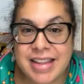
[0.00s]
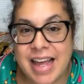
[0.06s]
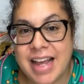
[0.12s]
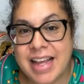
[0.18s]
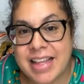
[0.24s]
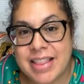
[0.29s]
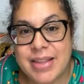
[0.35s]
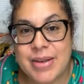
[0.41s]

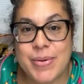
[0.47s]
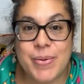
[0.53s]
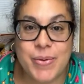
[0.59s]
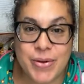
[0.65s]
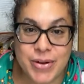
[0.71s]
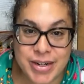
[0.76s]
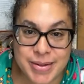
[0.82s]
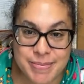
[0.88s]
like the
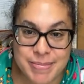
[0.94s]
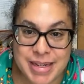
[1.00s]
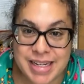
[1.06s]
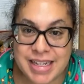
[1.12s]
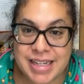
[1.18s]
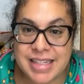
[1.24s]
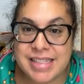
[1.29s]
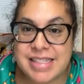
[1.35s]

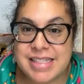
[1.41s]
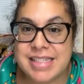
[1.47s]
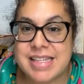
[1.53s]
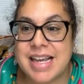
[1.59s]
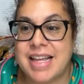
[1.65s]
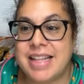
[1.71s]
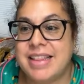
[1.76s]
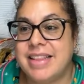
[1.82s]
ornaments
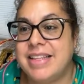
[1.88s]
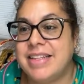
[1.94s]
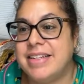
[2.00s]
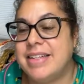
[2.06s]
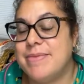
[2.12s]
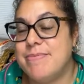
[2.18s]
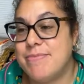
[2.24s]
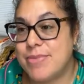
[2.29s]
and
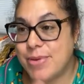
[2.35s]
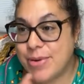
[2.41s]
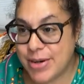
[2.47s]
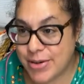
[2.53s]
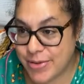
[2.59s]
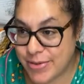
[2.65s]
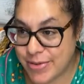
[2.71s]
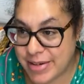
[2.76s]
the
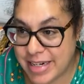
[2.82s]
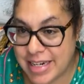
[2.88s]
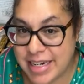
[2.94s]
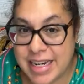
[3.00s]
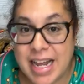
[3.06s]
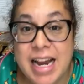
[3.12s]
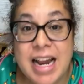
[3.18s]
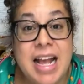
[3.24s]

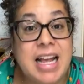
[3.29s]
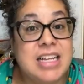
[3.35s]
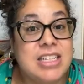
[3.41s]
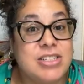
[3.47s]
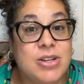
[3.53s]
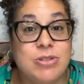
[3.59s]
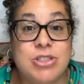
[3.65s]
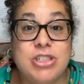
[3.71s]
embroidery.
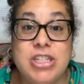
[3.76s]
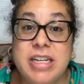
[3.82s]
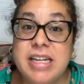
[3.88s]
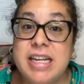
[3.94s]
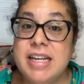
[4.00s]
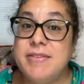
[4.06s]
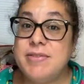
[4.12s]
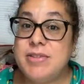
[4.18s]
So
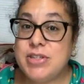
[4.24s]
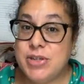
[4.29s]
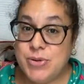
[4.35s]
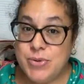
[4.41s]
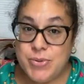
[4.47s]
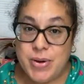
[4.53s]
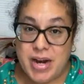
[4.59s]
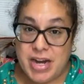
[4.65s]
she gives
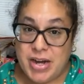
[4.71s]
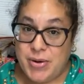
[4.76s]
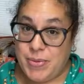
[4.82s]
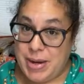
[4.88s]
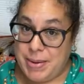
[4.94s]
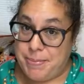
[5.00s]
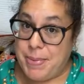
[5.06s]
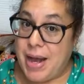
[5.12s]
you a
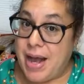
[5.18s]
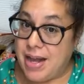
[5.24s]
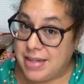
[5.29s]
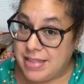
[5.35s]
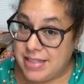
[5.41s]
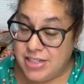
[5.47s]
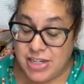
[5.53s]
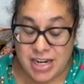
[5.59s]
great
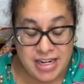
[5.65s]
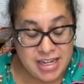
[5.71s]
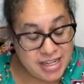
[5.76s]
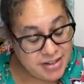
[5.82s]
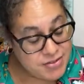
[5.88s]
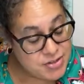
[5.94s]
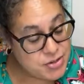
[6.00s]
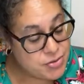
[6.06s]
box. Jenny
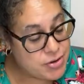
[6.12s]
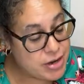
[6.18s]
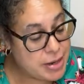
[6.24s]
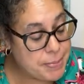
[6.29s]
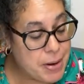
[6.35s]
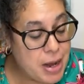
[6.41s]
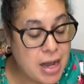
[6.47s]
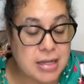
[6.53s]
gives you a
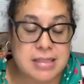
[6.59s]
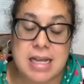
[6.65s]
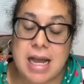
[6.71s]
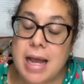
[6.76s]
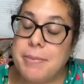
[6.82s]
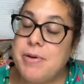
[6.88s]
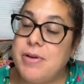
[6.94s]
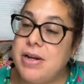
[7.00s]
great box.
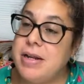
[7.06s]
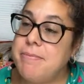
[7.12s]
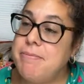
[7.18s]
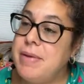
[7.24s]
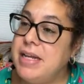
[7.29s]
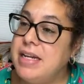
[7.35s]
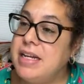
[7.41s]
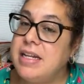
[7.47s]
I'm going to
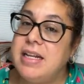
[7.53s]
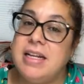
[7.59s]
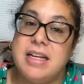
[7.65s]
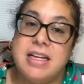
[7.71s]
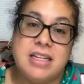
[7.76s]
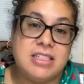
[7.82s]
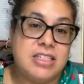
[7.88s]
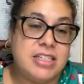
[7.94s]
admit it.
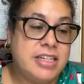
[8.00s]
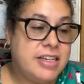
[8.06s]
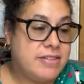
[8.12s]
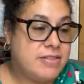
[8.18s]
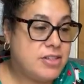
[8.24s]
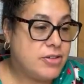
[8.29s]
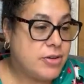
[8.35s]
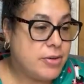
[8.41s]
She
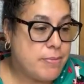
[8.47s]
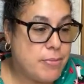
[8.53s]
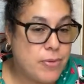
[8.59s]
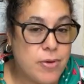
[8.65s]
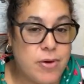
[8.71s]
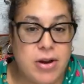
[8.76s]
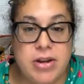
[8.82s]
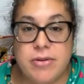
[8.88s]
gives you
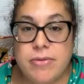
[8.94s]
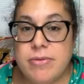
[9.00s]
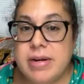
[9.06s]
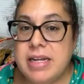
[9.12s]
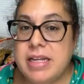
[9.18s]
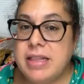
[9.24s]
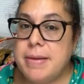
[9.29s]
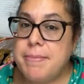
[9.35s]

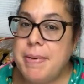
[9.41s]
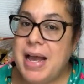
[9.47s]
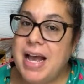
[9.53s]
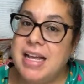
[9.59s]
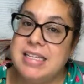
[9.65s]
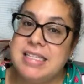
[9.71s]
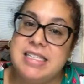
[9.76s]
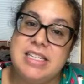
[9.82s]
embroidery in the
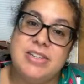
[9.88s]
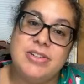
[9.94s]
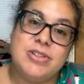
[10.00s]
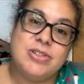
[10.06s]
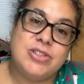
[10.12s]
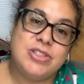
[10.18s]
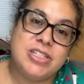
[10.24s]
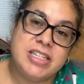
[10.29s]
past
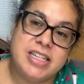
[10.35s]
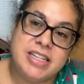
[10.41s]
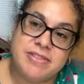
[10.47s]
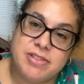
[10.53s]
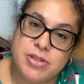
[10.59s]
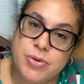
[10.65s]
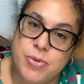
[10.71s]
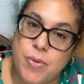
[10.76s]
years. She
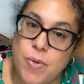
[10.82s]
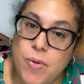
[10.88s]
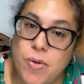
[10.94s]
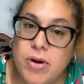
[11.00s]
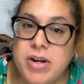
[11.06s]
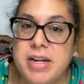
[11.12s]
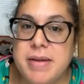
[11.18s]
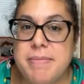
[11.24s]
gives you
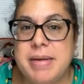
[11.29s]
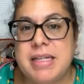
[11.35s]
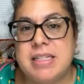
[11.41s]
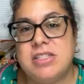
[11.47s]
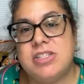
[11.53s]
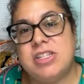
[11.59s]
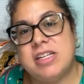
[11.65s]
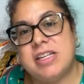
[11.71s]

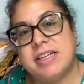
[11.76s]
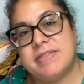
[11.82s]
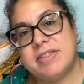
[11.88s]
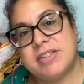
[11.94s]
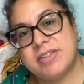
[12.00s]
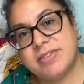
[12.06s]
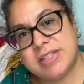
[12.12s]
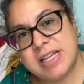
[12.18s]
ornaments. She
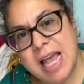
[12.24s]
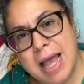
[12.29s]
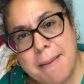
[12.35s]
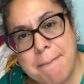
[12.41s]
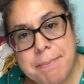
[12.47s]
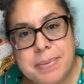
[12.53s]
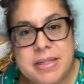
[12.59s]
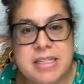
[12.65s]
gives you
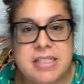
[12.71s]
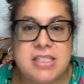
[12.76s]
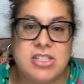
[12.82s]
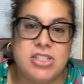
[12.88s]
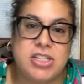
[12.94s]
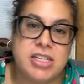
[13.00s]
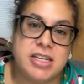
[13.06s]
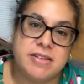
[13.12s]

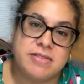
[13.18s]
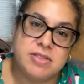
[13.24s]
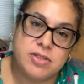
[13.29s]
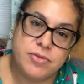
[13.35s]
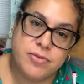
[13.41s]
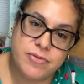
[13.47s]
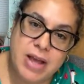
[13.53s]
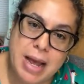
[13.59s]
templates. She gives
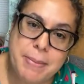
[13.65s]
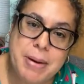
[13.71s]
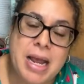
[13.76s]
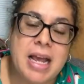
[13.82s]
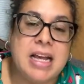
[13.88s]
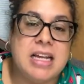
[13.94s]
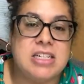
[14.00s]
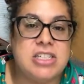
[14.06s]
you fabric.
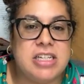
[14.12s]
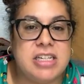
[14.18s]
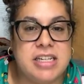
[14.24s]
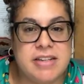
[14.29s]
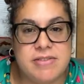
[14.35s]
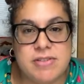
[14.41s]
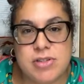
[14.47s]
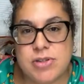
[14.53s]
She
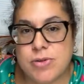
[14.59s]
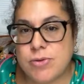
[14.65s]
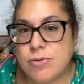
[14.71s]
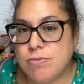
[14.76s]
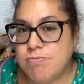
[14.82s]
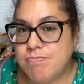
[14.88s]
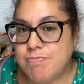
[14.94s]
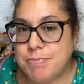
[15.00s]
gives
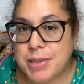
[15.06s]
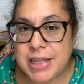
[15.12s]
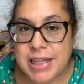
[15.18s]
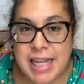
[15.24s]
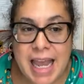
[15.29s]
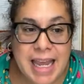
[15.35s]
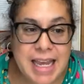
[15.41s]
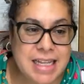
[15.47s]
you
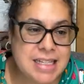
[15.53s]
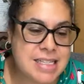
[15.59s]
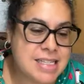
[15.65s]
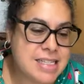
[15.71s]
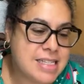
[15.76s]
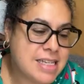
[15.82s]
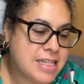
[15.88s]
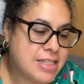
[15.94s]

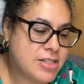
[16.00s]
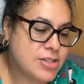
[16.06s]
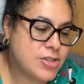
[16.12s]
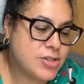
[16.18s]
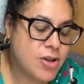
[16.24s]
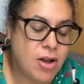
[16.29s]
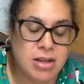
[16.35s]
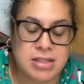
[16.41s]
plates and
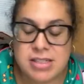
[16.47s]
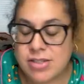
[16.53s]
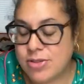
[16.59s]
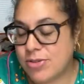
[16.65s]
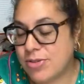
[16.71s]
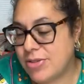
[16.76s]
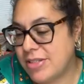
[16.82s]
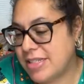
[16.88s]

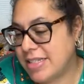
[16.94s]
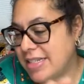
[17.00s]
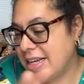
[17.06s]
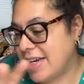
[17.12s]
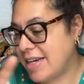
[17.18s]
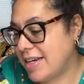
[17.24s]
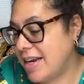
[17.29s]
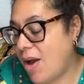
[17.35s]
saucers
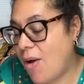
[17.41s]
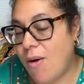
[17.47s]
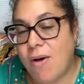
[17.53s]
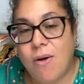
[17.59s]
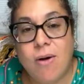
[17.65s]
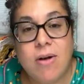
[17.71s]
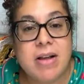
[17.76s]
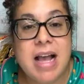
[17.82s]
and
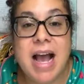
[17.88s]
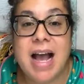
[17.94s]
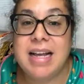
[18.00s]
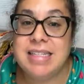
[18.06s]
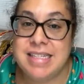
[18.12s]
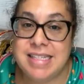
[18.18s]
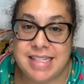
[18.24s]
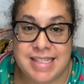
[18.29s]
all
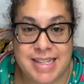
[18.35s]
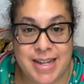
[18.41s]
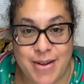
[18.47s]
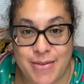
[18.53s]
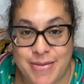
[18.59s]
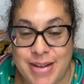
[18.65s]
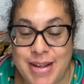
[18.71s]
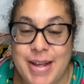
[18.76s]
kinds of
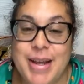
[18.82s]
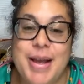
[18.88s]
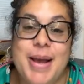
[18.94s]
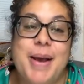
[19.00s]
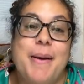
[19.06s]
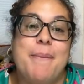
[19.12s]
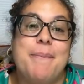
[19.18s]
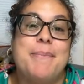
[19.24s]
stuff.
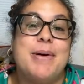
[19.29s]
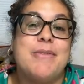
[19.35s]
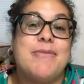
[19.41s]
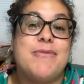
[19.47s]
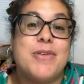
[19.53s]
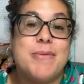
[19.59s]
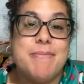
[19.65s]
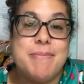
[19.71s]

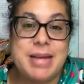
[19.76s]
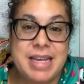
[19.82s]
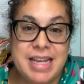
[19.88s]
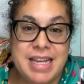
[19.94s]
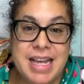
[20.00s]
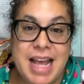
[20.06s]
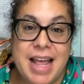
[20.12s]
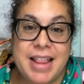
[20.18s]
But for
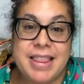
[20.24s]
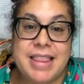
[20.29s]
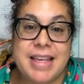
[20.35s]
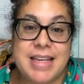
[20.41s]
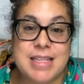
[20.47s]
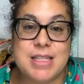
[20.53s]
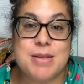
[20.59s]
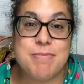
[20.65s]
me at
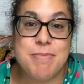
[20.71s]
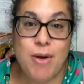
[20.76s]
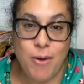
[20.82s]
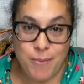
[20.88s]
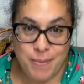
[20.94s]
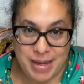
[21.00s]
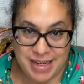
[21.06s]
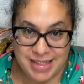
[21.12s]
this
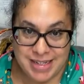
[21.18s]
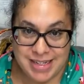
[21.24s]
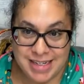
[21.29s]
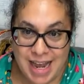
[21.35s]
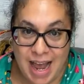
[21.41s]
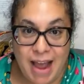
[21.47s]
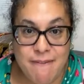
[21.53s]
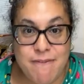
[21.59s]

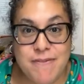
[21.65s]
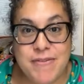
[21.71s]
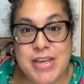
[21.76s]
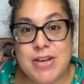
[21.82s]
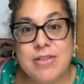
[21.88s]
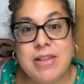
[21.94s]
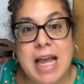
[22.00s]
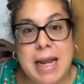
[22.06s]
moment, I
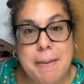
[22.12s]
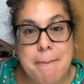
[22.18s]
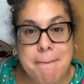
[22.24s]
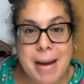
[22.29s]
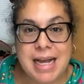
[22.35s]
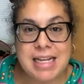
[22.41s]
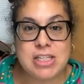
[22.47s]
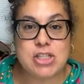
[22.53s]
feel like
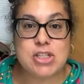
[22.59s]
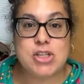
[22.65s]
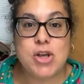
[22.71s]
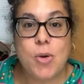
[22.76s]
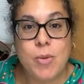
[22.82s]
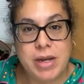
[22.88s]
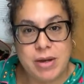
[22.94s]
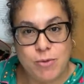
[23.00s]
my
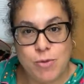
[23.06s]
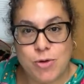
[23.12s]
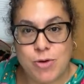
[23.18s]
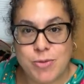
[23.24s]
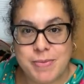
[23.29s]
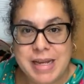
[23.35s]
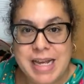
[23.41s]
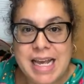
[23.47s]
sewing room